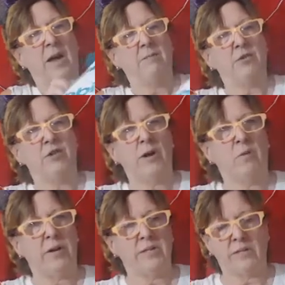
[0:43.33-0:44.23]
I'm sure I
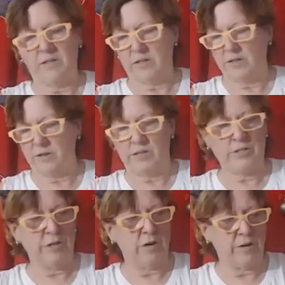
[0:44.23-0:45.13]
went to the
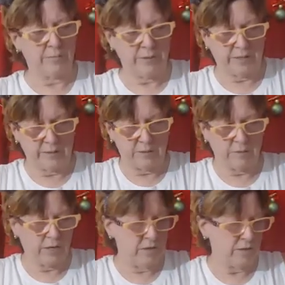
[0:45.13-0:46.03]
clearance yarn and picked up
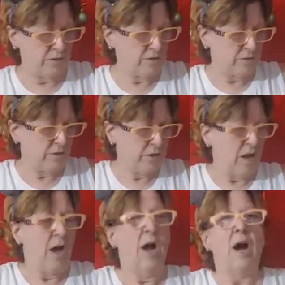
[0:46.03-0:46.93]
some colors.
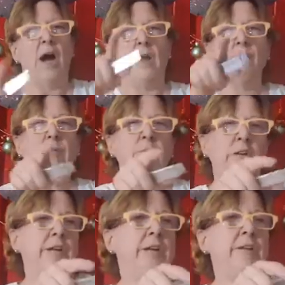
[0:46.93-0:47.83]
I remember
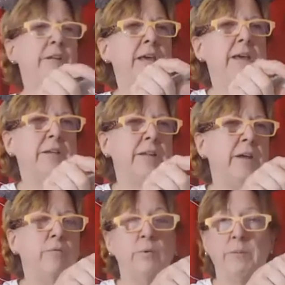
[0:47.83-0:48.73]
getting that,
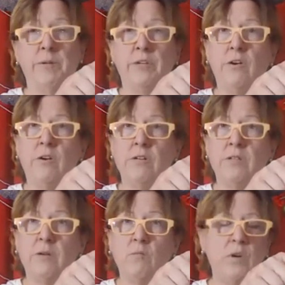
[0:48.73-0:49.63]
that ribbon yarn
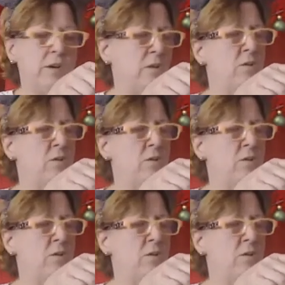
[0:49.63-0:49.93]
somewhere.